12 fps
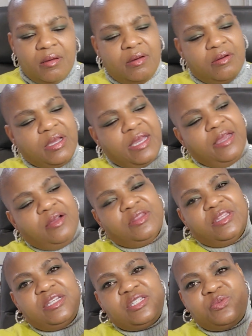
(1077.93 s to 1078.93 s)
Okay,
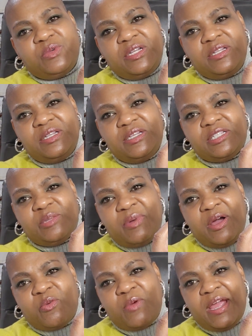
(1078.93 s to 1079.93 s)
on this one, it's
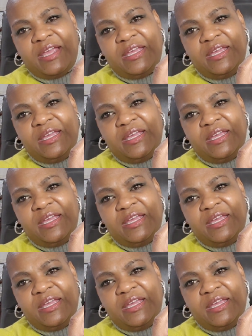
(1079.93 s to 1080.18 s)
about right